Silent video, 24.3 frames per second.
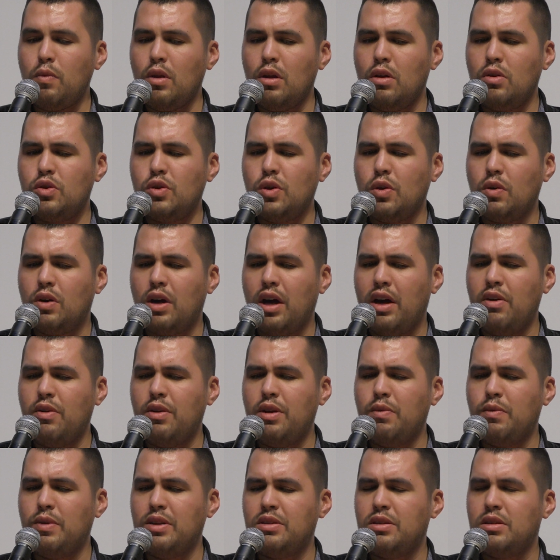So
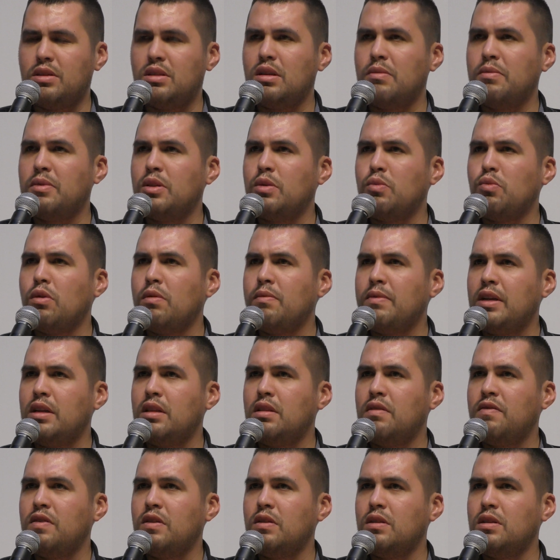Coyote went to some of the women in
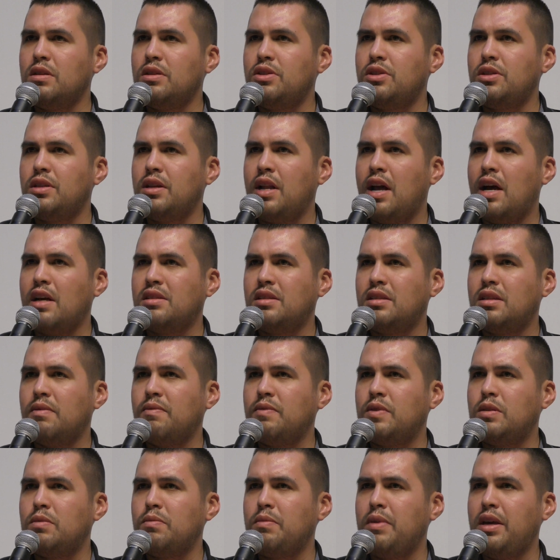the village and asked them
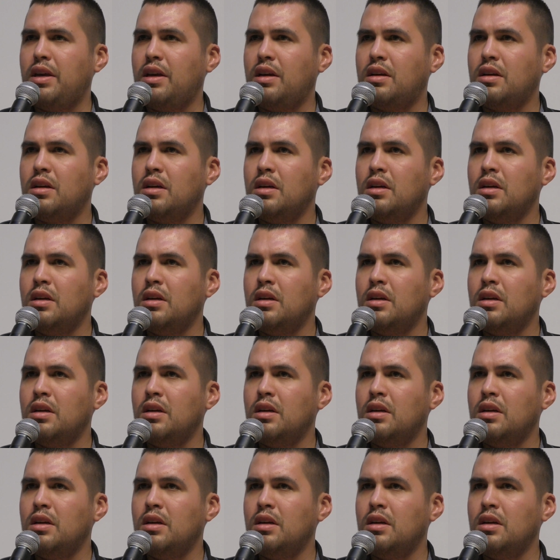to make